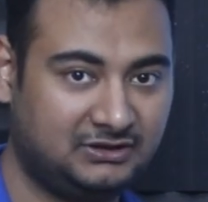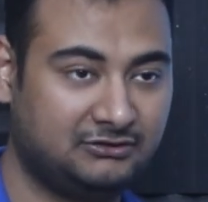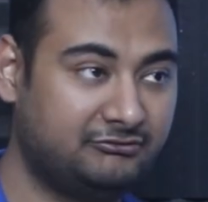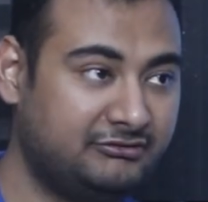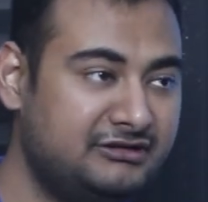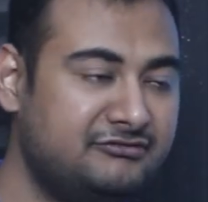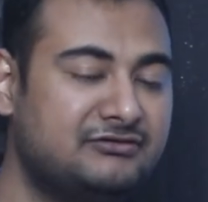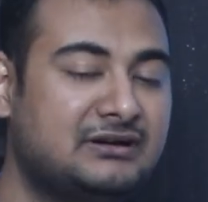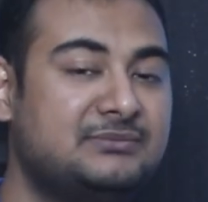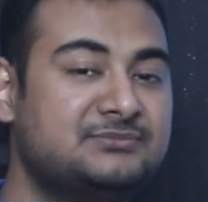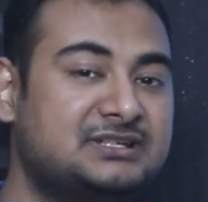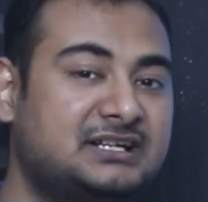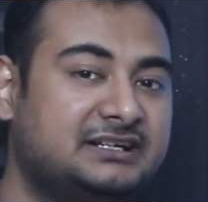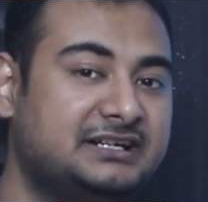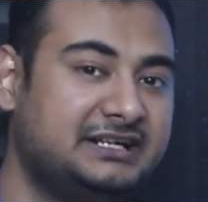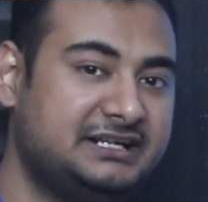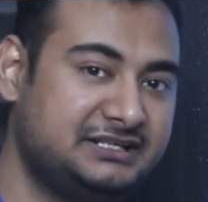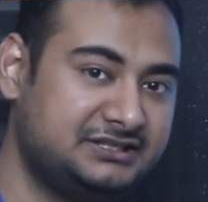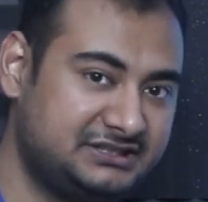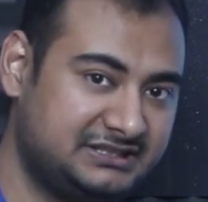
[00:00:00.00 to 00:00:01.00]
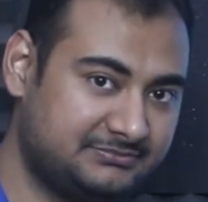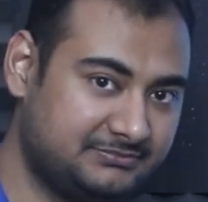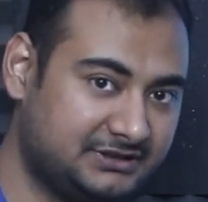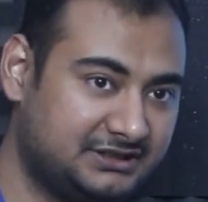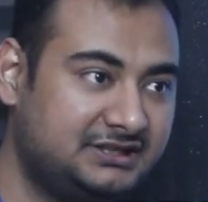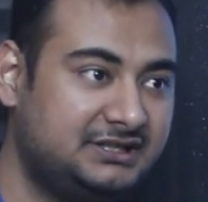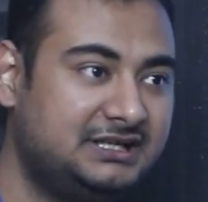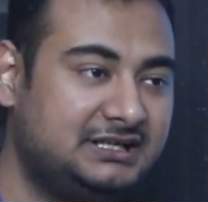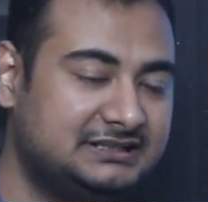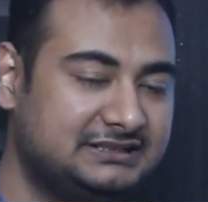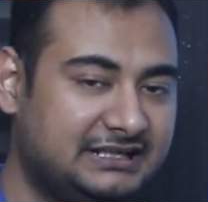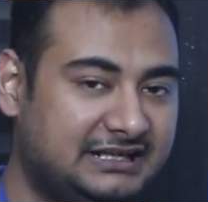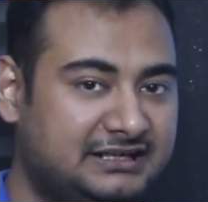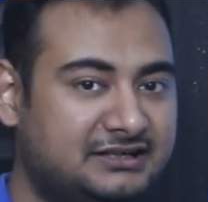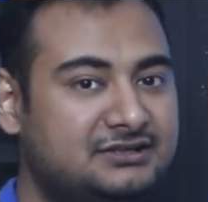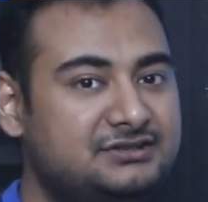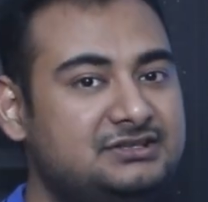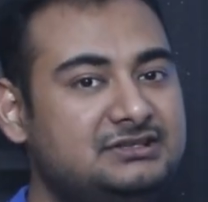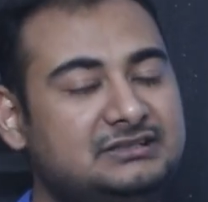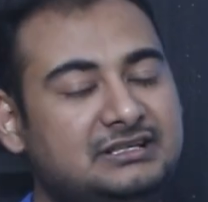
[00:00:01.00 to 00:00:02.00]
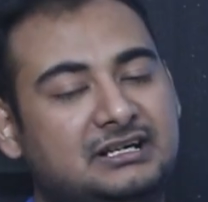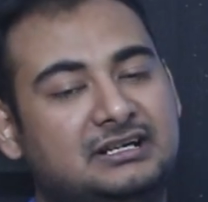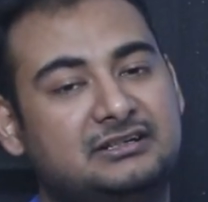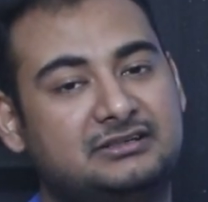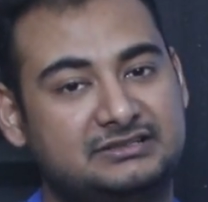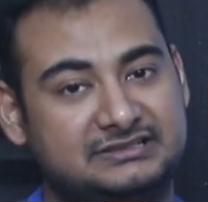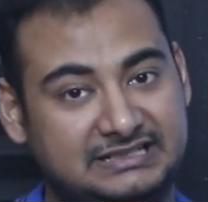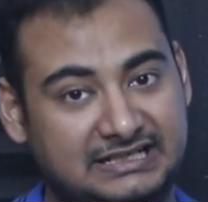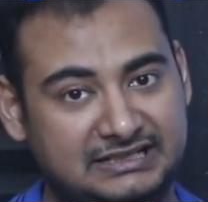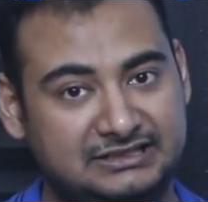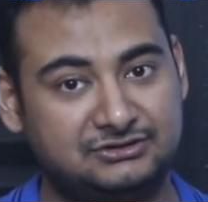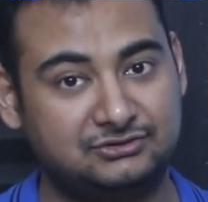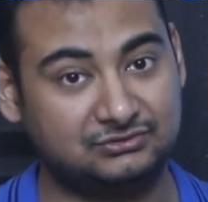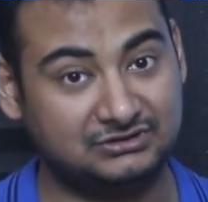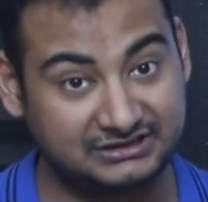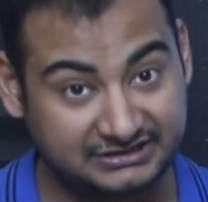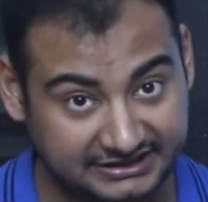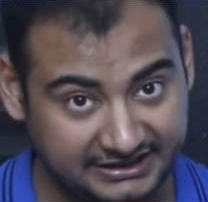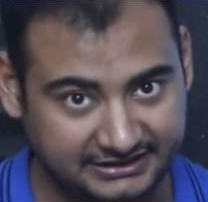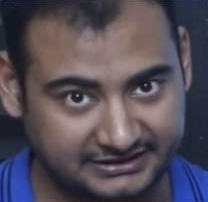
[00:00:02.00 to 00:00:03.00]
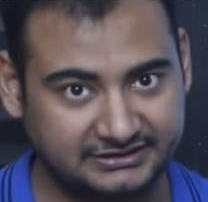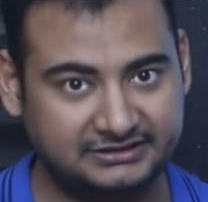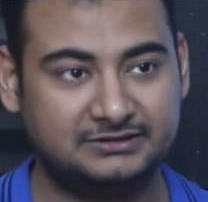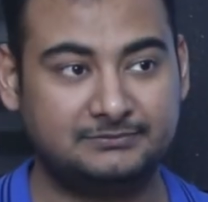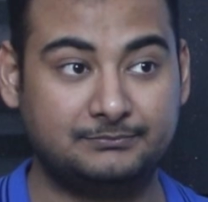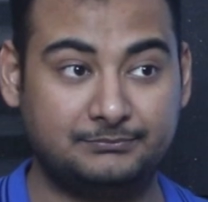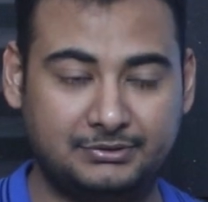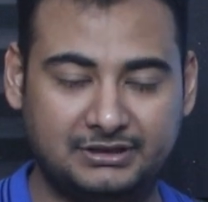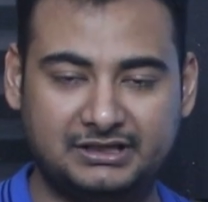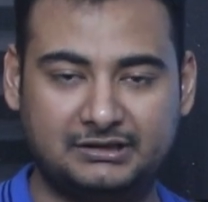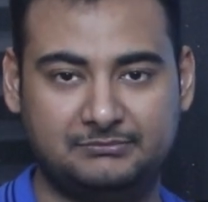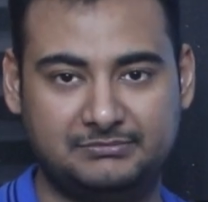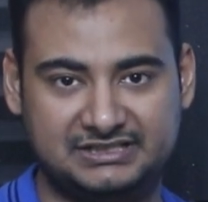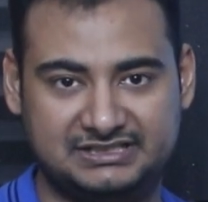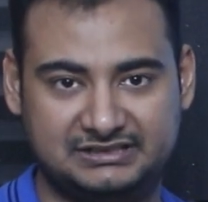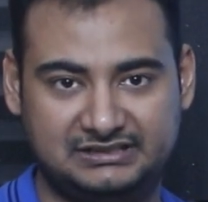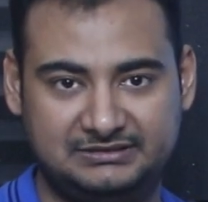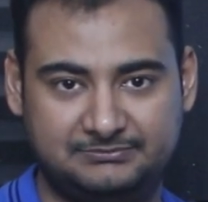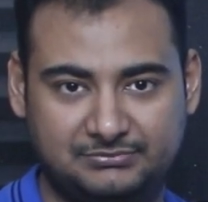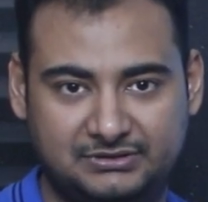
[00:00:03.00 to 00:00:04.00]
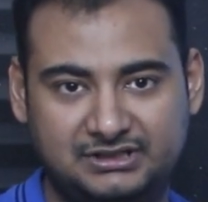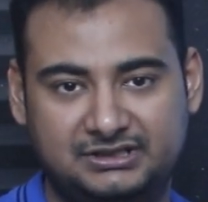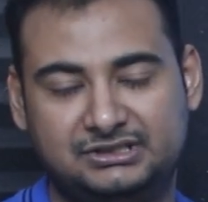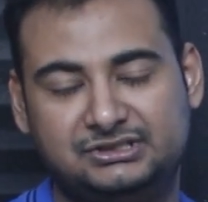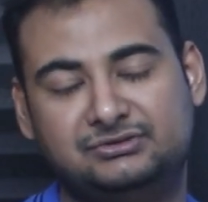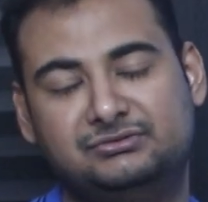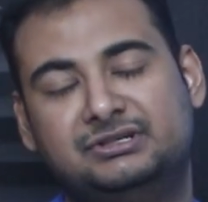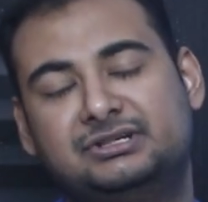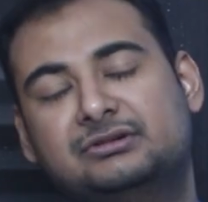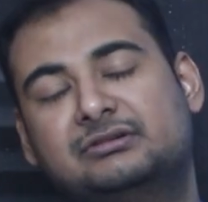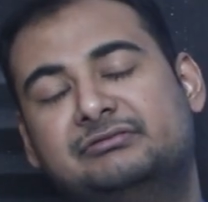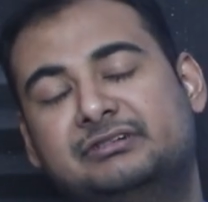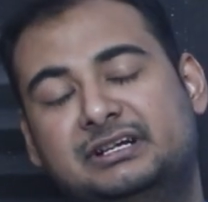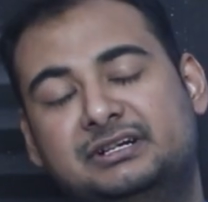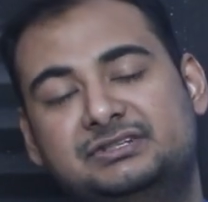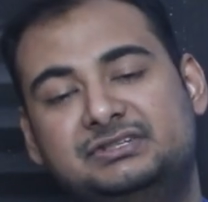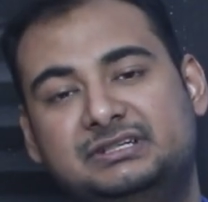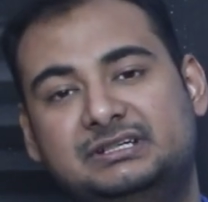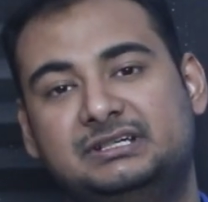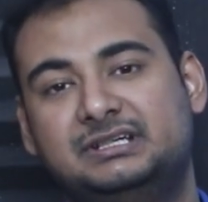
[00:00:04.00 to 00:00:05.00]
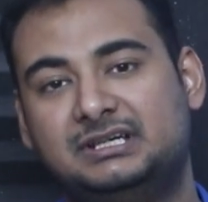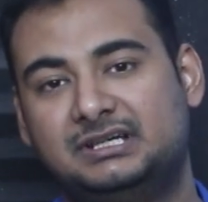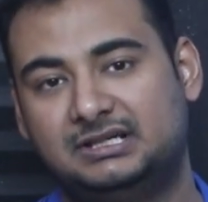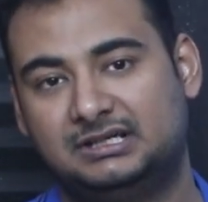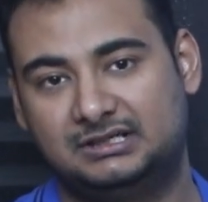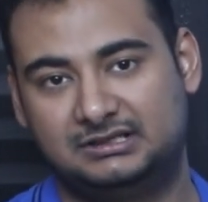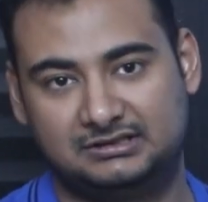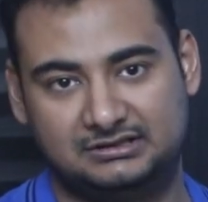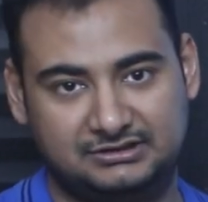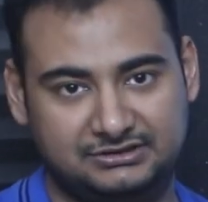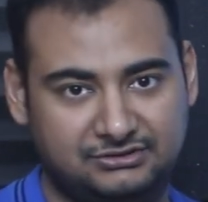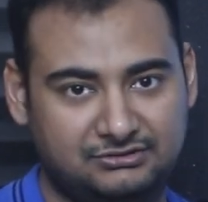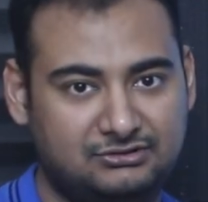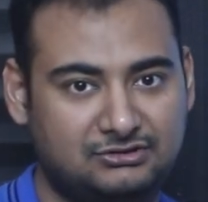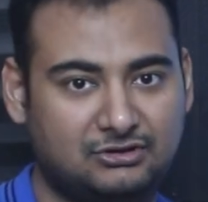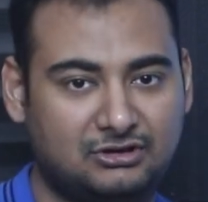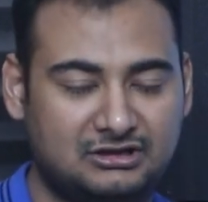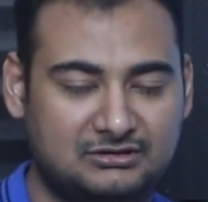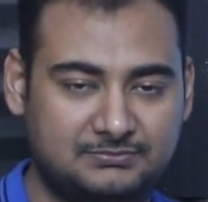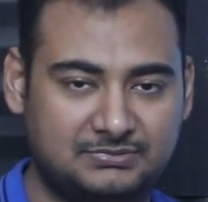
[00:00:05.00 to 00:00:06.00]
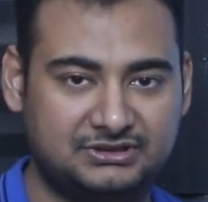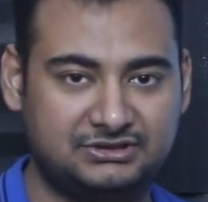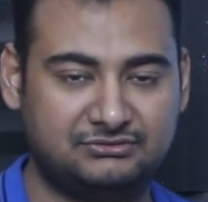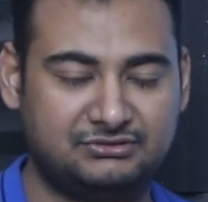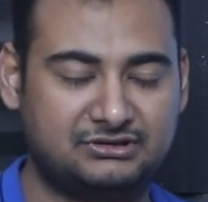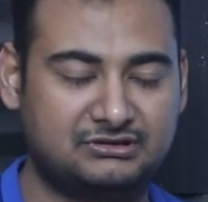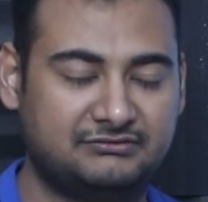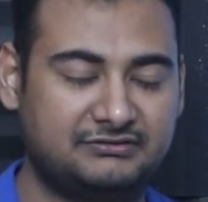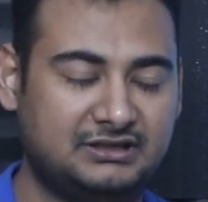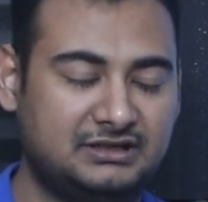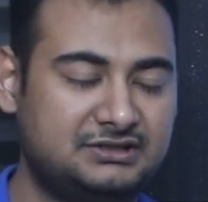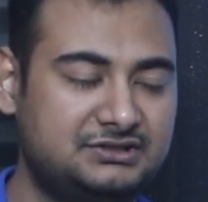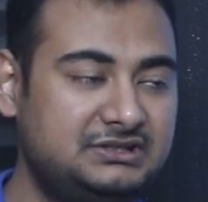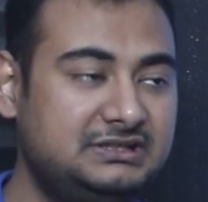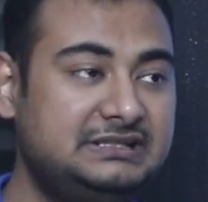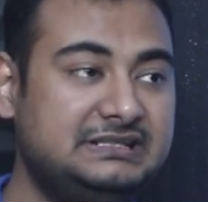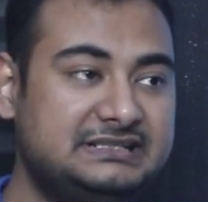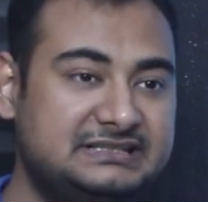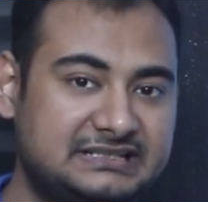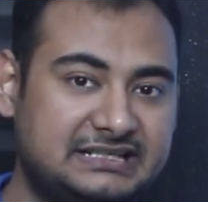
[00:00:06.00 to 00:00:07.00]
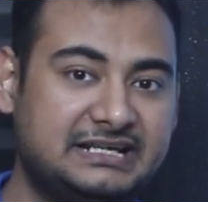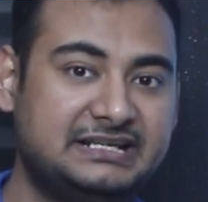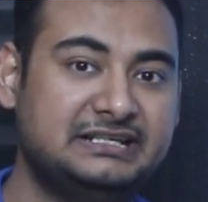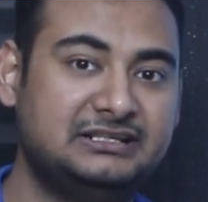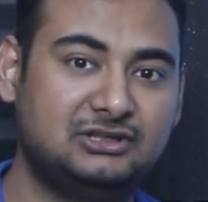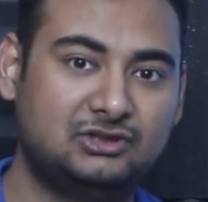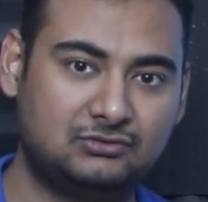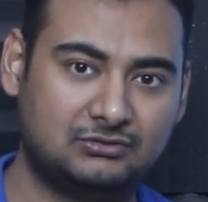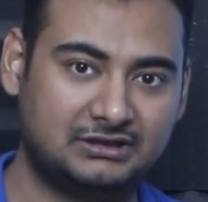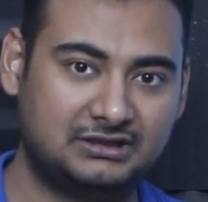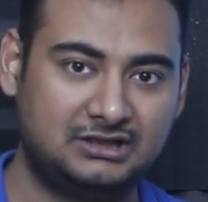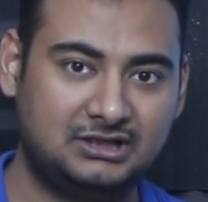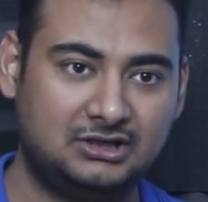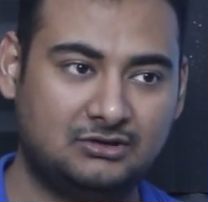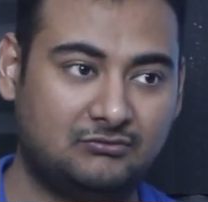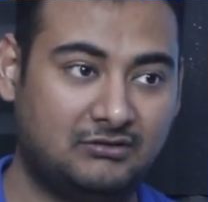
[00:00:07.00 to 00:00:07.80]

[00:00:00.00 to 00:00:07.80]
Wind farms are getting cheaper. The energy they are selling to the grid per basically per unit of energy, uh, you know, dollar per unit of energy, it's getting lower.